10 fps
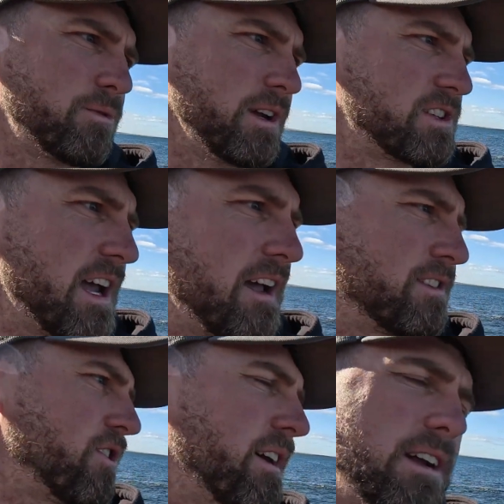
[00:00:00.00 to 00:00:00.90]
squid
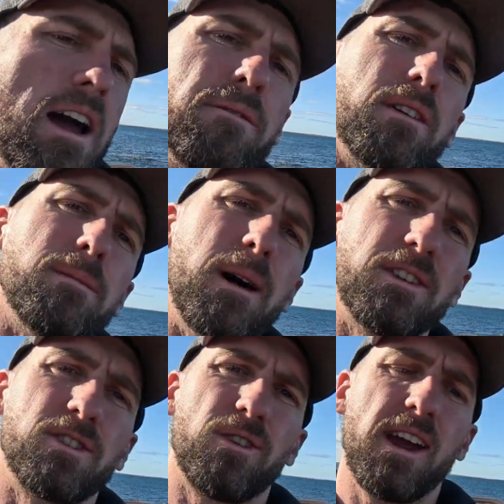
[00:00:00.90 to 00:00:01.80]
jags, trying to cover as
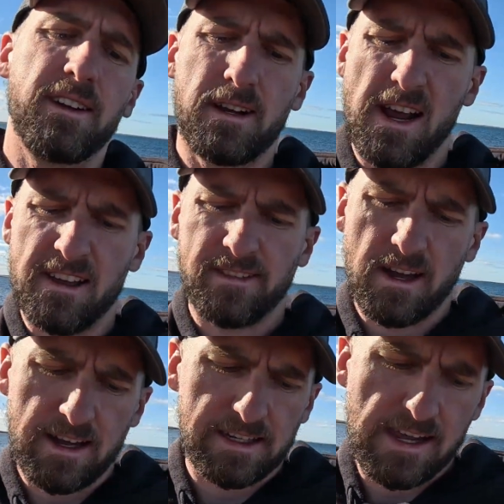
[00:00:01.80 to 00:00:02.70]
much ground as
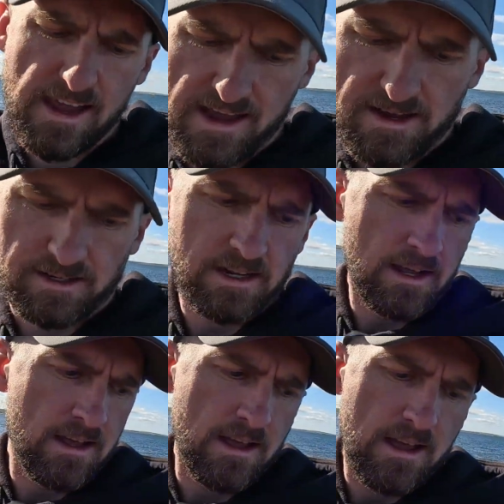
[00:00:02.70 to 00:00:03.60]
I can.
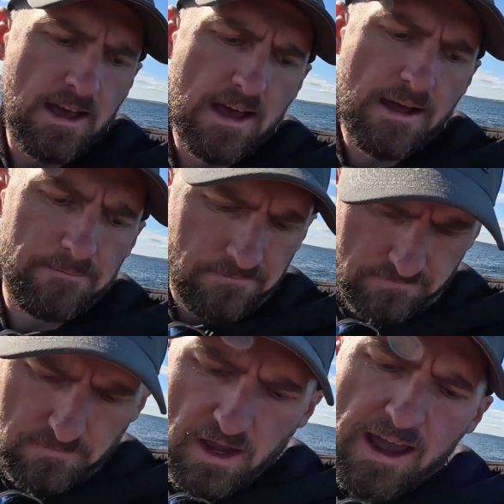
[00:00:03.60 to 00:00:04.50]
I
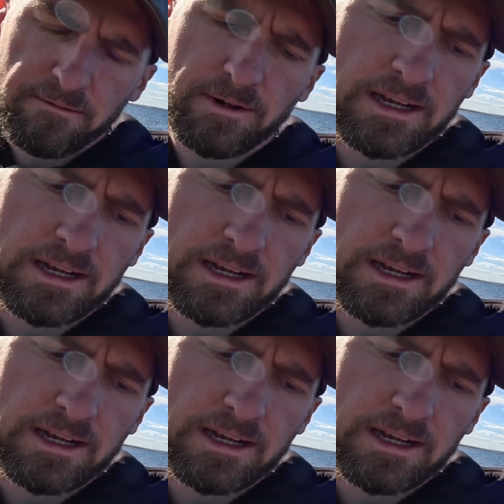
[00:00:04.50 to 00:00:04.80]
haven't